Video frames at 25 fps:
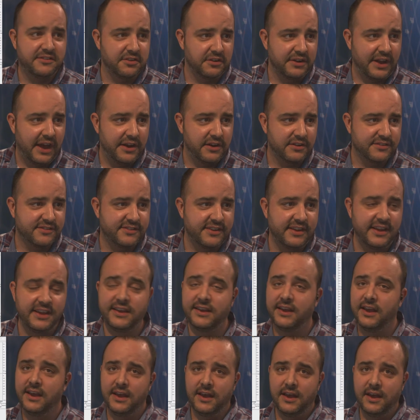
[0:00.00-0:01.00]
So now you're
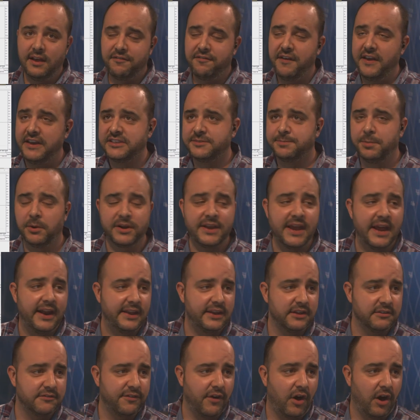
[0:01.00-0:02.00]
seeing Facebook
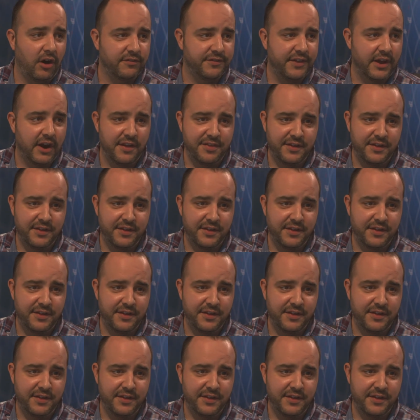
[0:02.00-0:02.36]
getting involved there.